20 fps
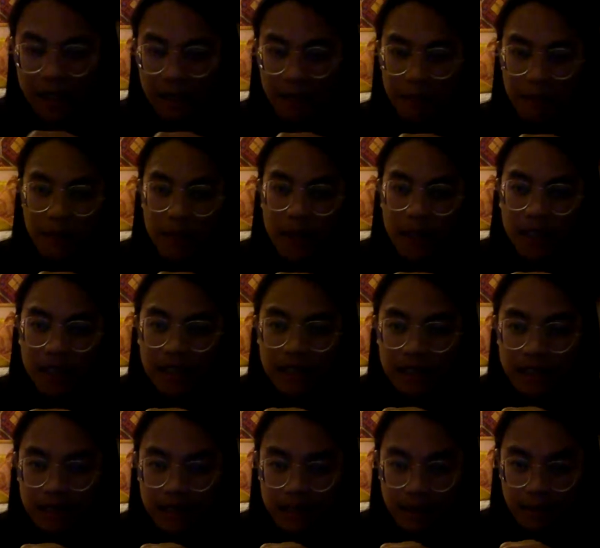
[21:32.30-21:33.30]

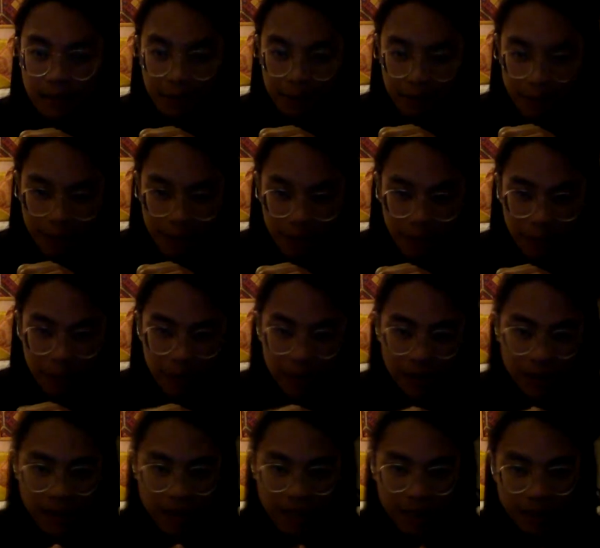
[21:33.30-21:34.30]
bodies with people who
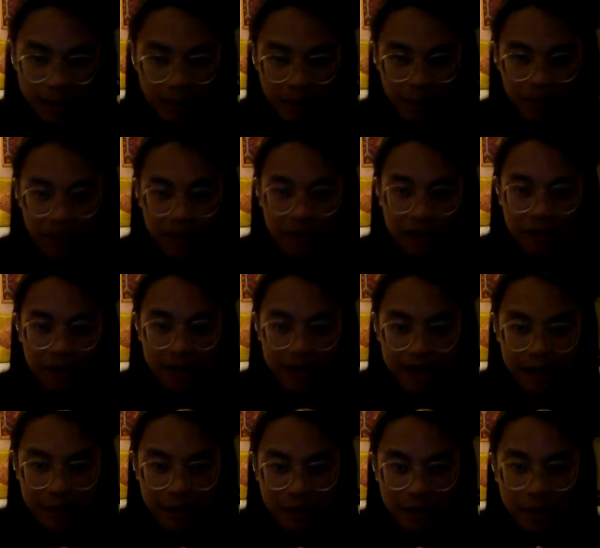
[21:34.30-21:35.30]
are capable of
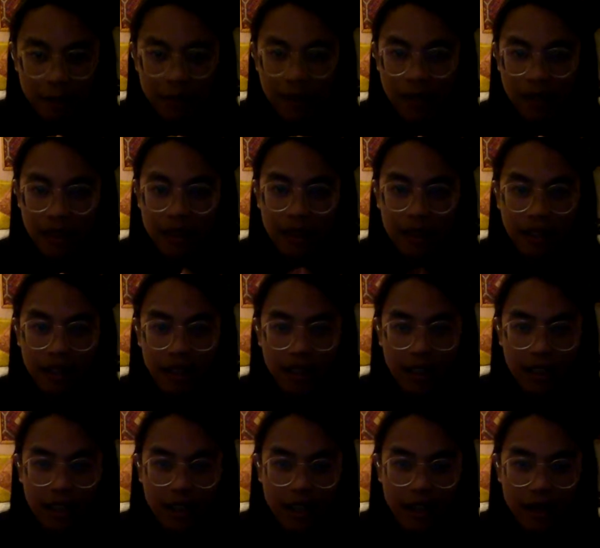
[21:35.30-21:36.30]
lucid dreaming.
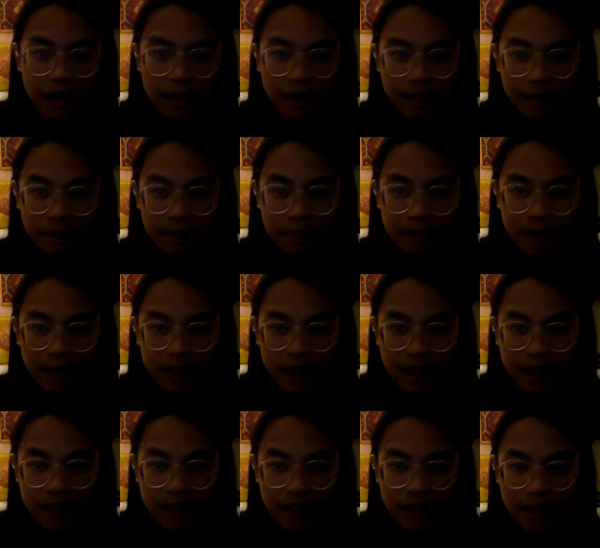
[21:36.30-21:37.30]
Um,
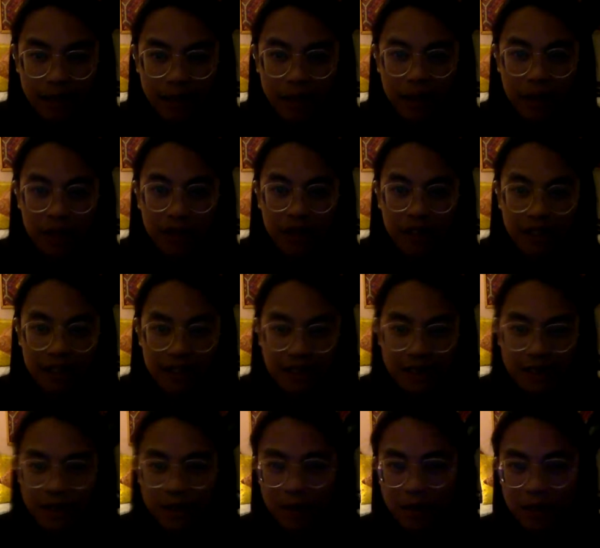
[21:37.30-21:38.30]
I'm not sure if that's the
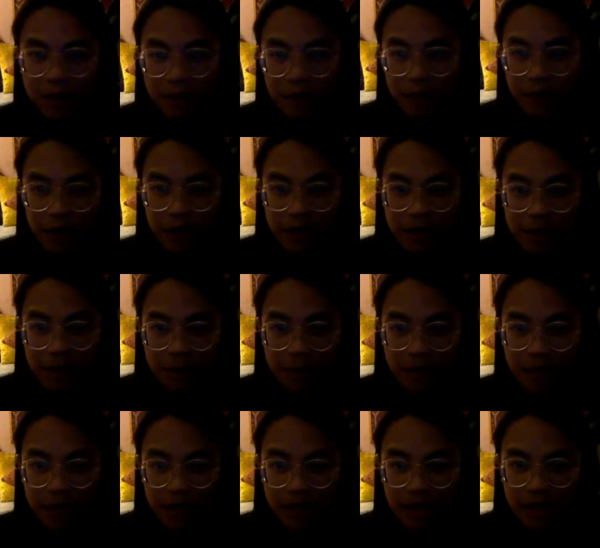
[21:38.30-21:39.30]
same experience,
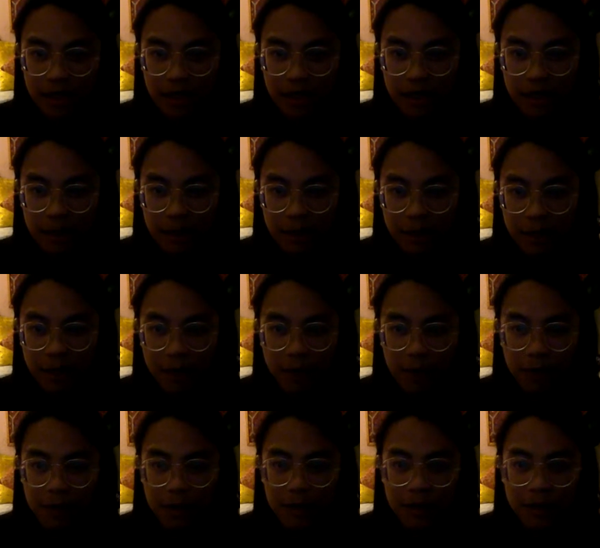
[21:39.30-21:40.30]
but being able
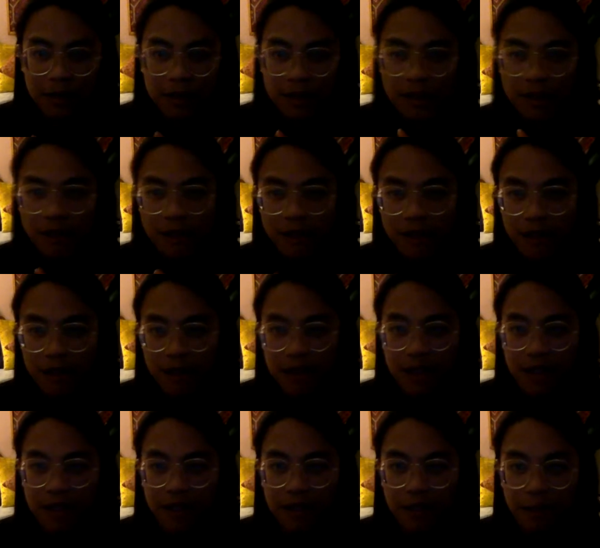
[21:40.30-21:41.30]
to see yourself
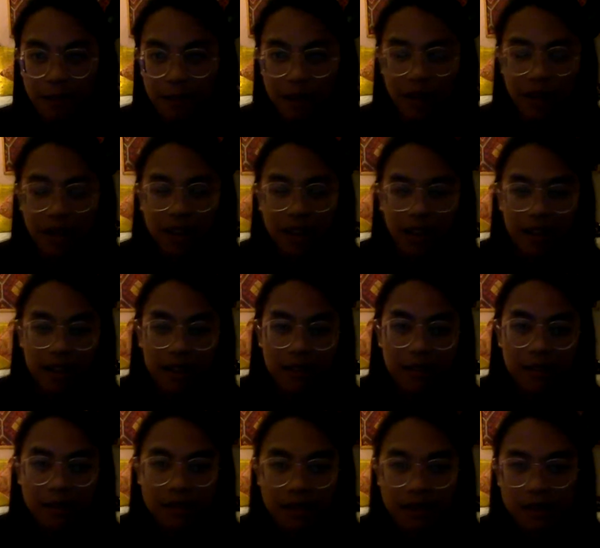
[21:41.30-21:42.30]
outside of your body,
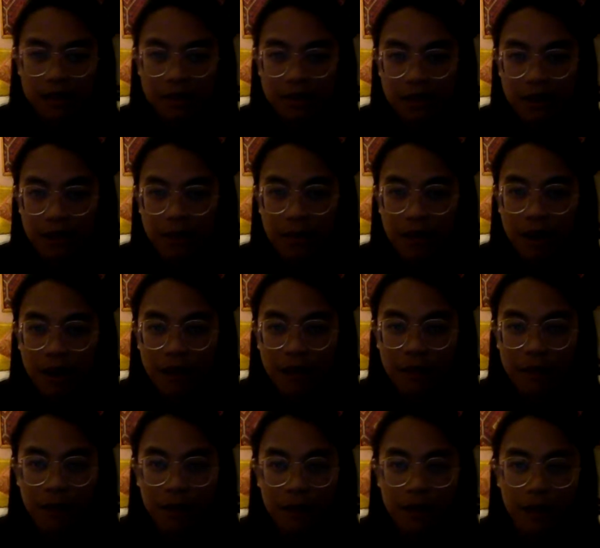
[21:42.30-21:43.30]
that's really
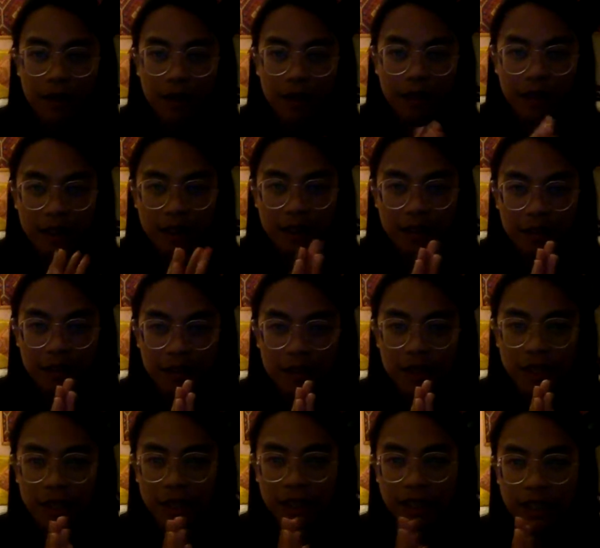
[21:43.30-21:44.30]
powerful. And thank you for
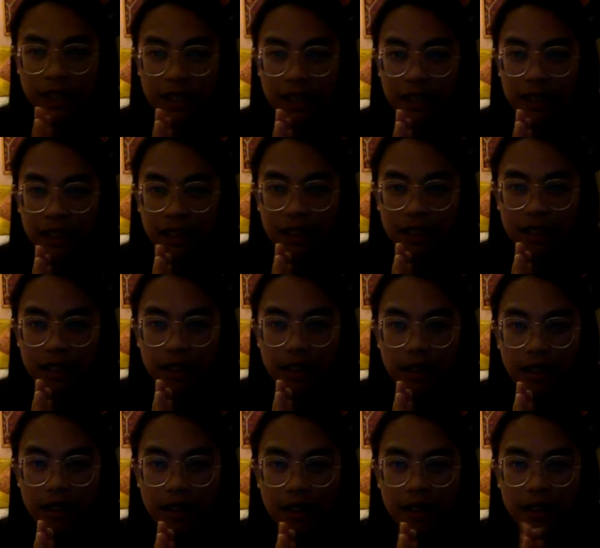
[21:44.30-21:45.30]
sharing that.
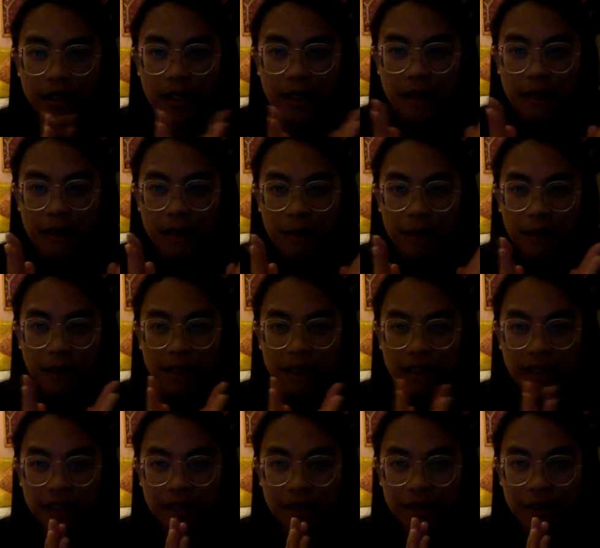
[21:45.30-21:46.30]
Thank you,
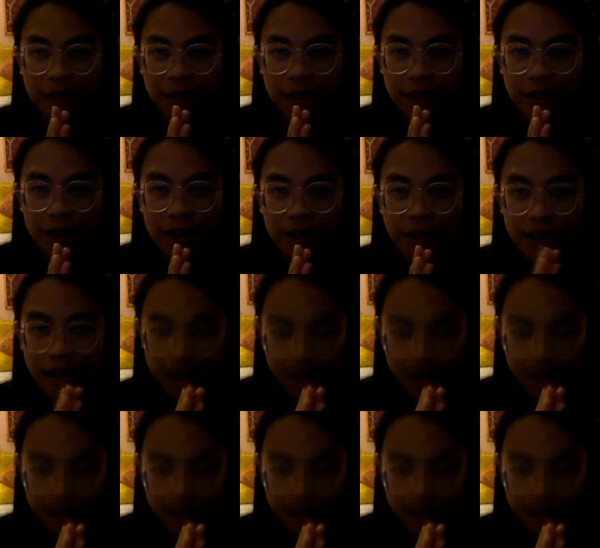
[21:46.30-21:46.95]
Emily, for